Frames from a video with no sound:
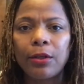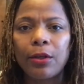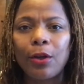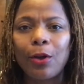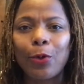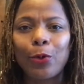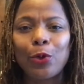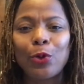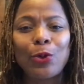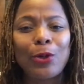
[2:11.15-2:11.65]

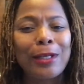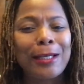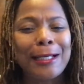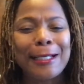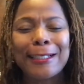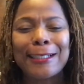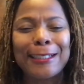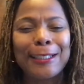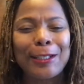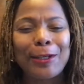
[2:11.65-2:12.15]
You can
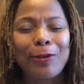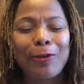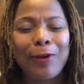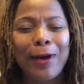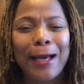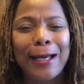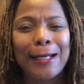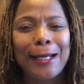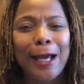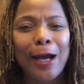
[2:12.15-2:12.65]
easily
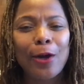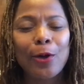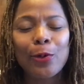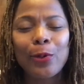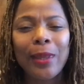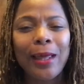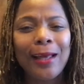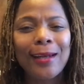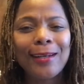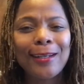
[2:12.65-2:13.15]
find out who
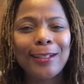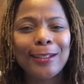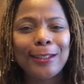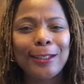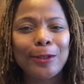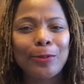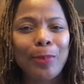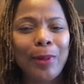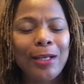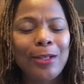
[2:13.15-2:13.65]
that is
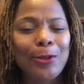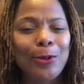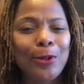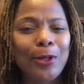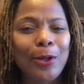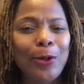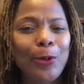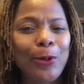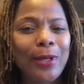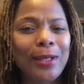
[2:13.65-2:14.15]
just by
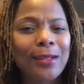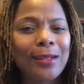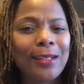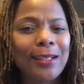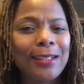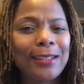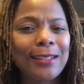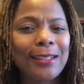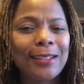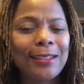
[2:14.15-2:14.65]
doing a quick
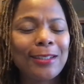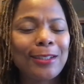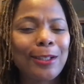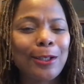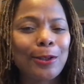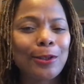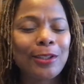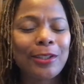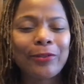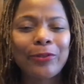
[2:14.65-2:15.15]
LinkedIn
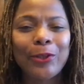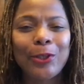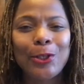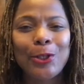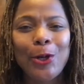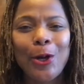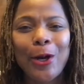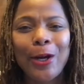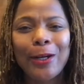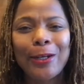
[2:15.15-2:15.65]
search of your
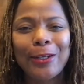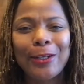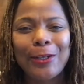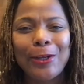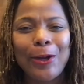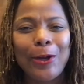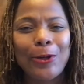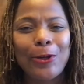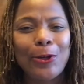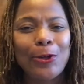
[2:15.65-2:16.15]

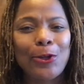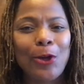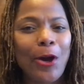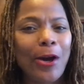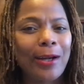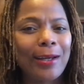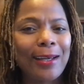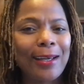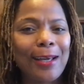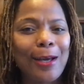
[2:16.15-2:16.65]

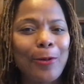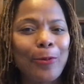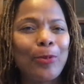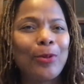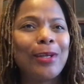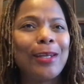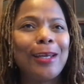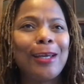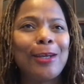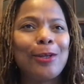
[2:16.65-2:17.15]
target
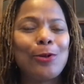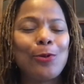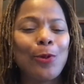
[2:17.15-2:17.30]
company.